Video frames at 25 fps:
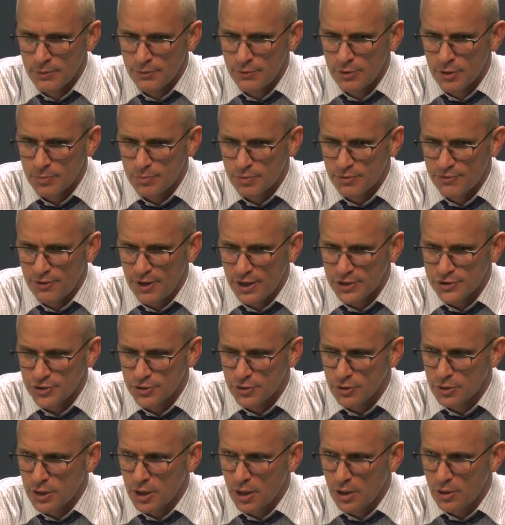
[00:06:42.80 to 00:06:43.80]
real
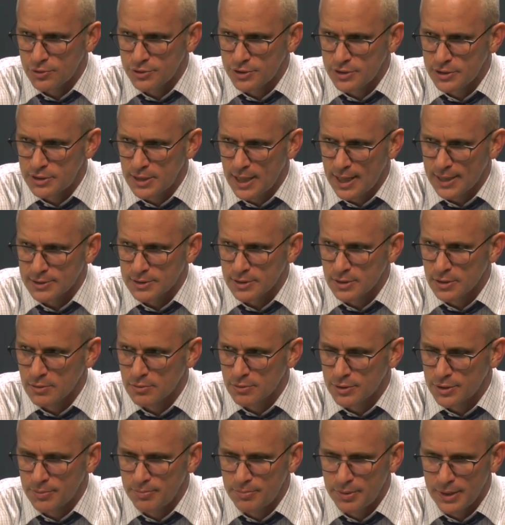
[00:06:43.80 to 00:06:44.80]
professional coach. He's
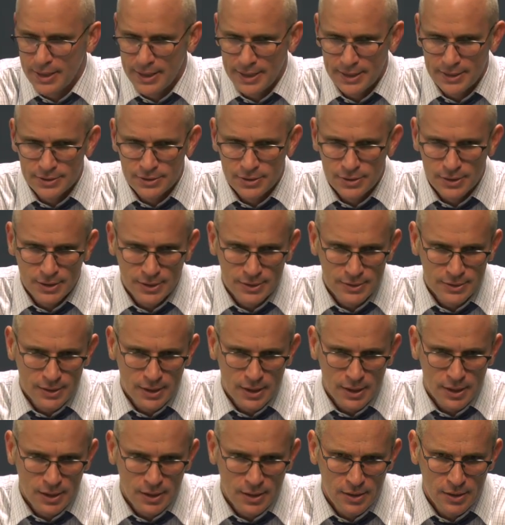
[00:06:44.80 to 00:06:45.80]
excellent with the bigs, and
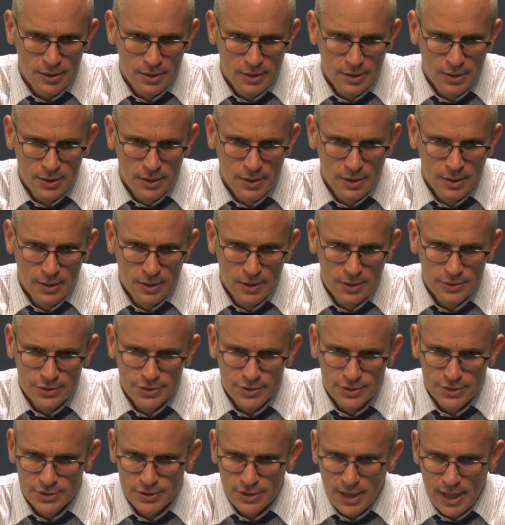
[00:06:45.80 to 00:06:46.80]

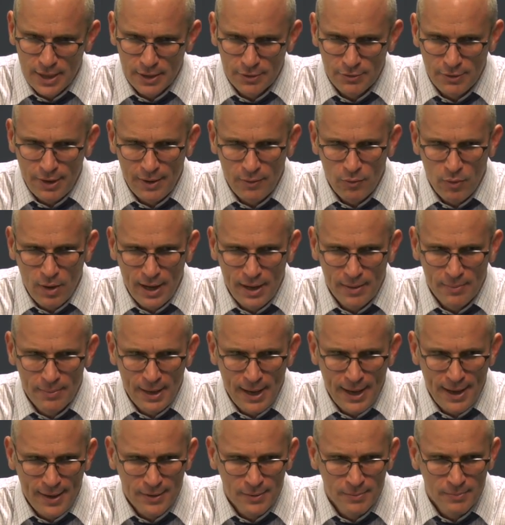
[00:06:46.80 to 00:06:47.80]
just has got a great way
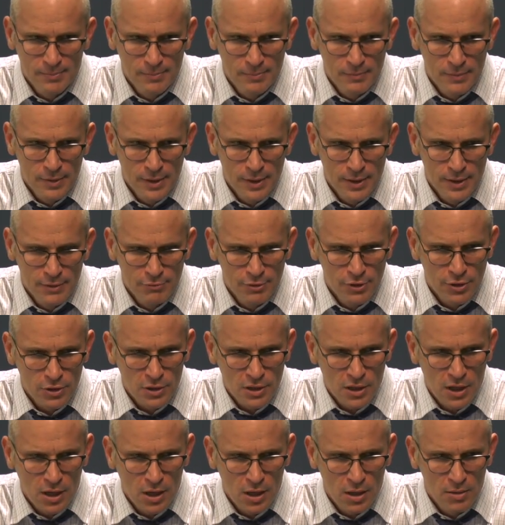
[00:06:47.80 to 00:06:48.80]
about him. Real
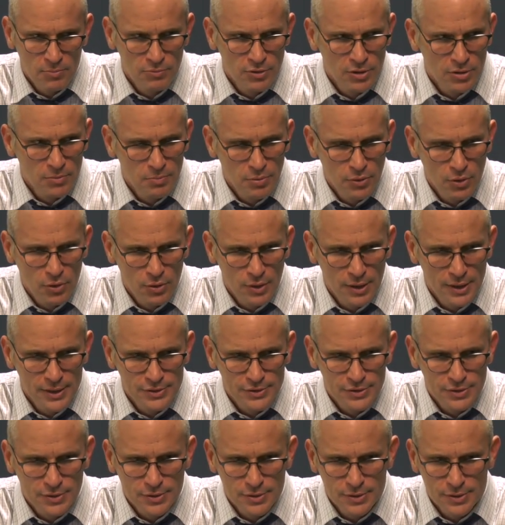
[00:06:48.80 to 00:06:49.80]
calm, real
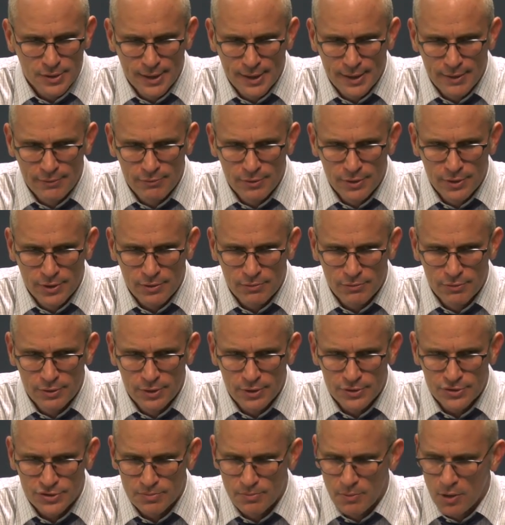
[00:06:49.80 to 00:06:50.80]
poised, and real,
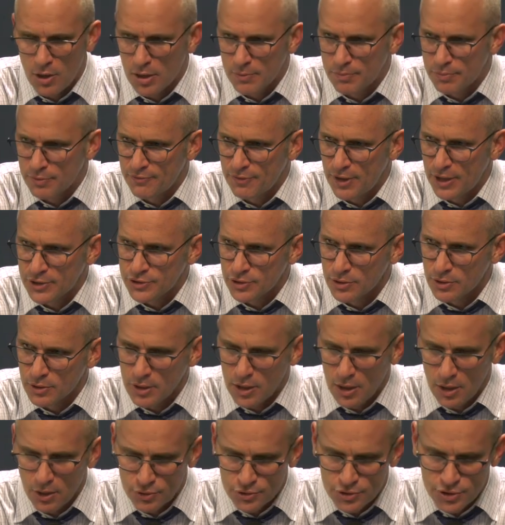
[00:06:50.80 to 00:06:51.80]
real smart professional
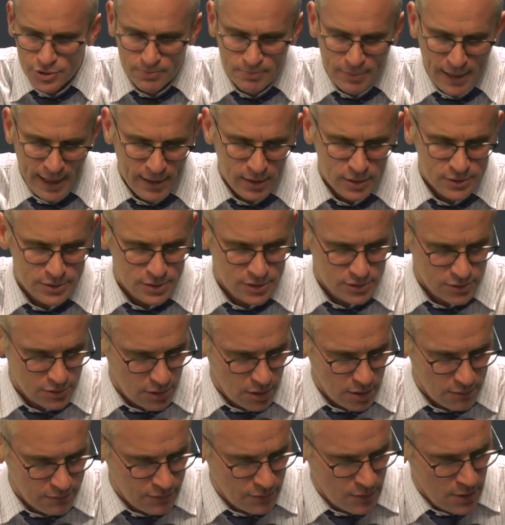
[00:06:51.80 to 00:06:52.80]
coach, and balances
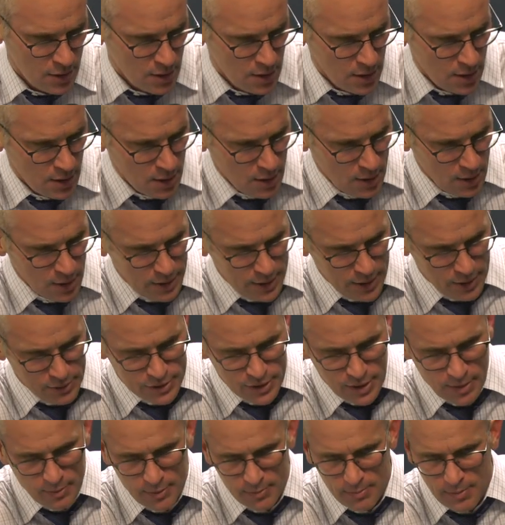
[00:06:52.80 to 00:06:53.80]
off, you know,
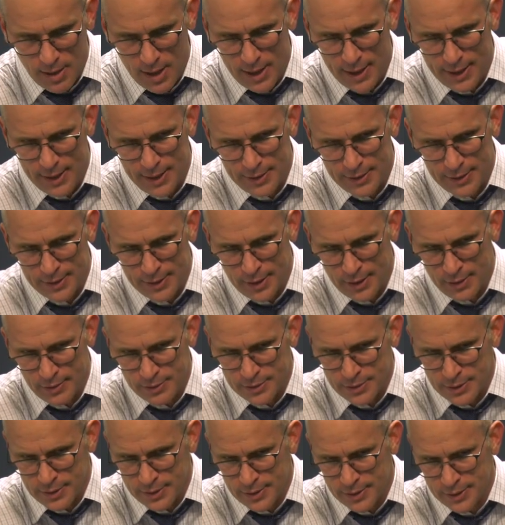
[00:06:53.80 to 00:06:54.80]
some of my, you know,
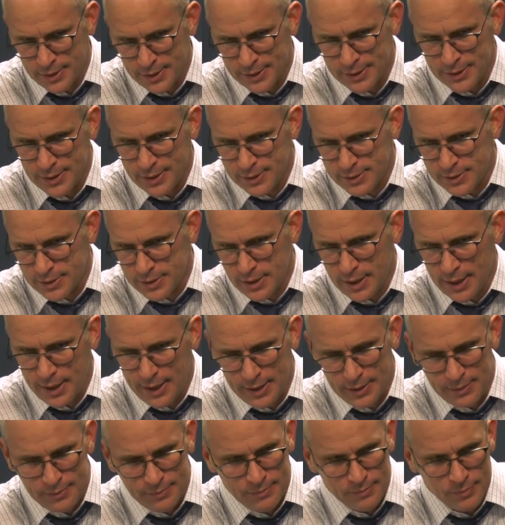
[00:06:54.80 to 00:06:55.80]

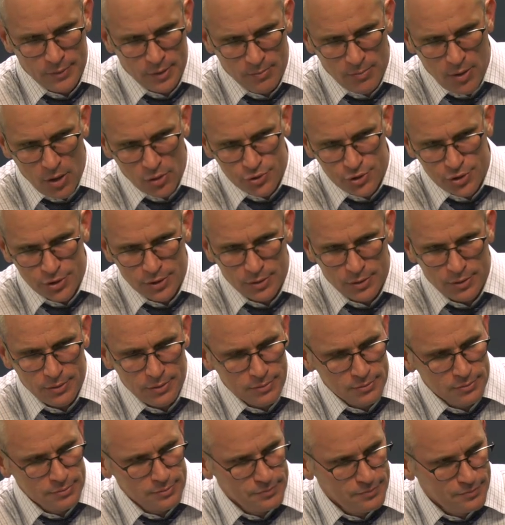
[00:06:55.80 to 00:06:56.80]
insane emotional
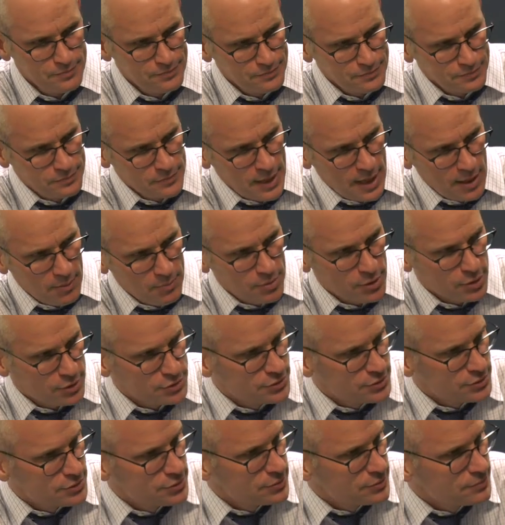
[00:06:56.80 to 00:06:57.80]

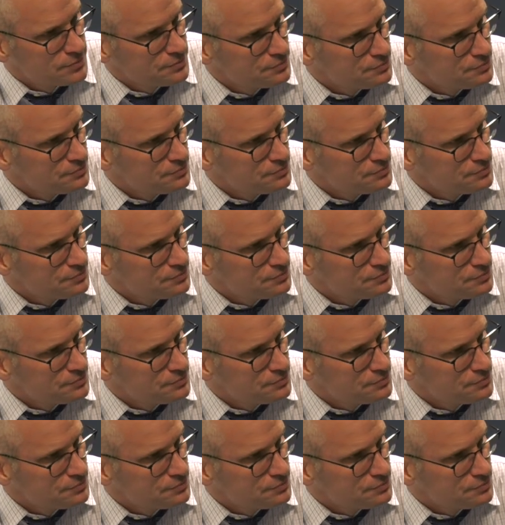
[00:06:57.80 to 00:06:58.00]
outbursts.